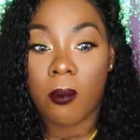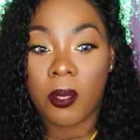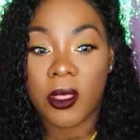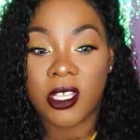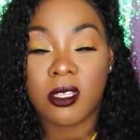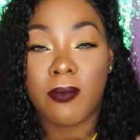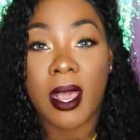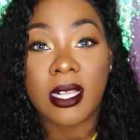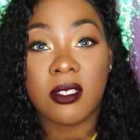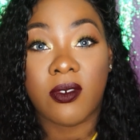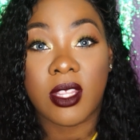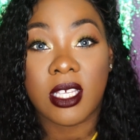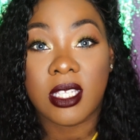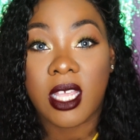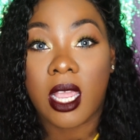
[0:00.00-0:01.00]
the specs
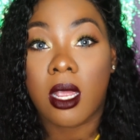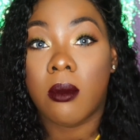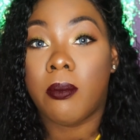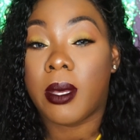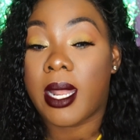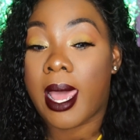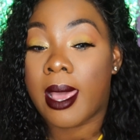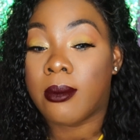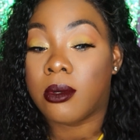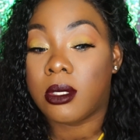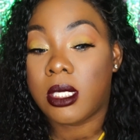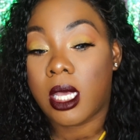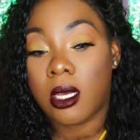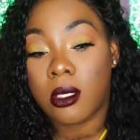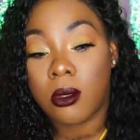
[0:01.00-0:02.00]
for this hair, but I will
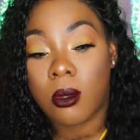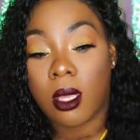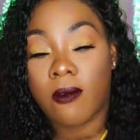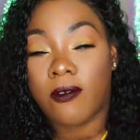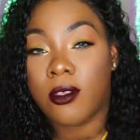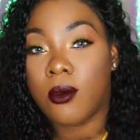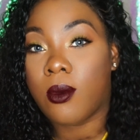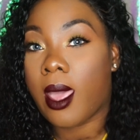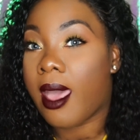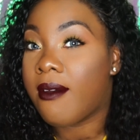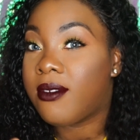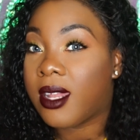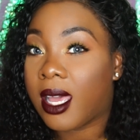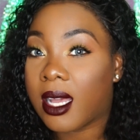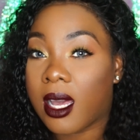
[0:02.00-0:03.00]
tell you, if you
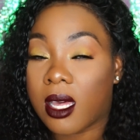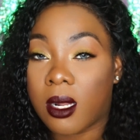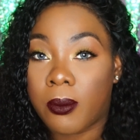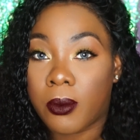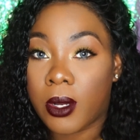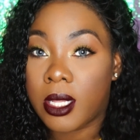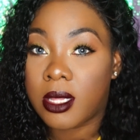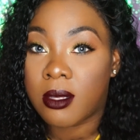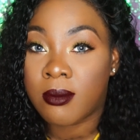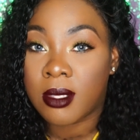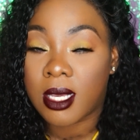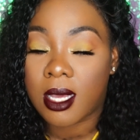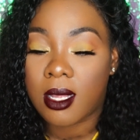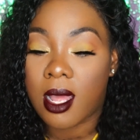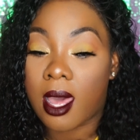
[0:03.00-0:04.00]
have not got up on them
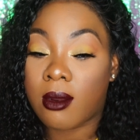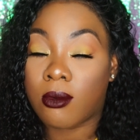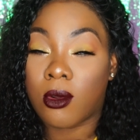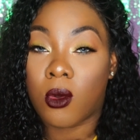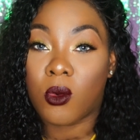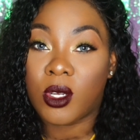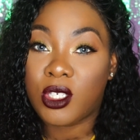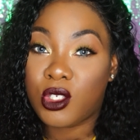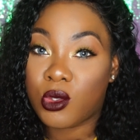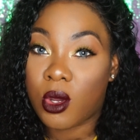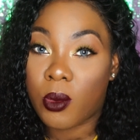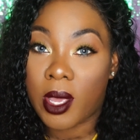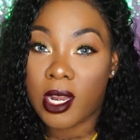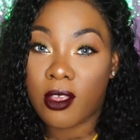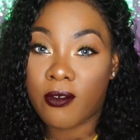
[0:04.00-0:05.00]
yet, I don't know what you
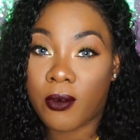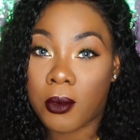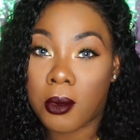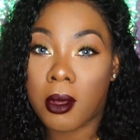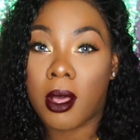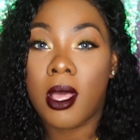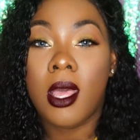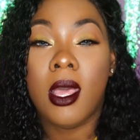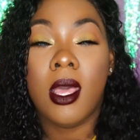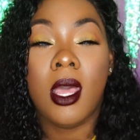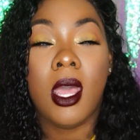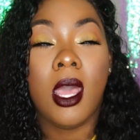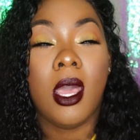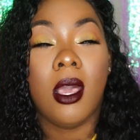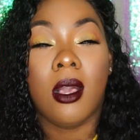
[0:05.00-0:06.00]
are waiting for.
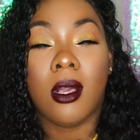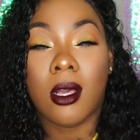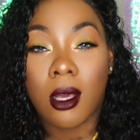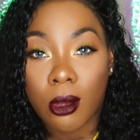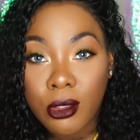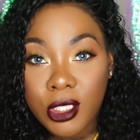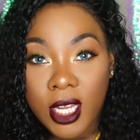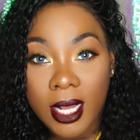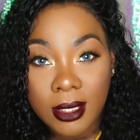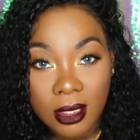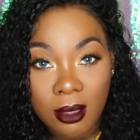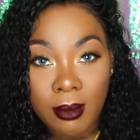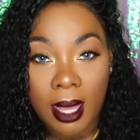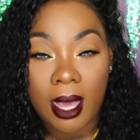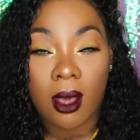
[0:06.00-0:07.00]
Go check
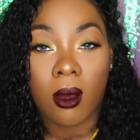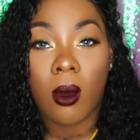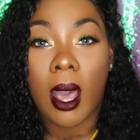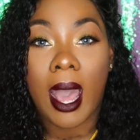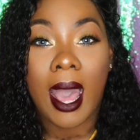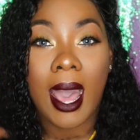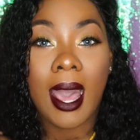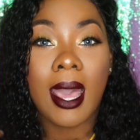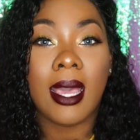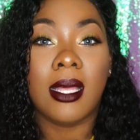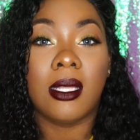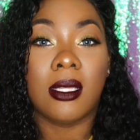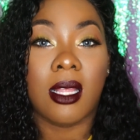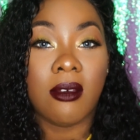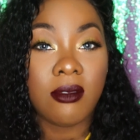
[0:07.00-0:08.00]
them out. I
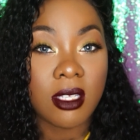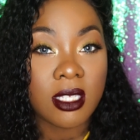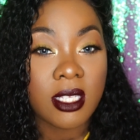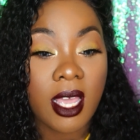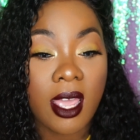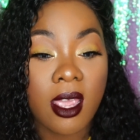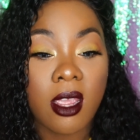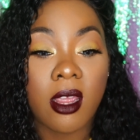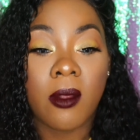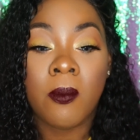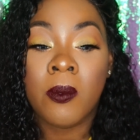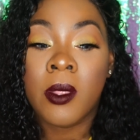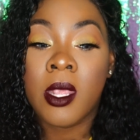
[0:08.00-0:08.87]
love this hair.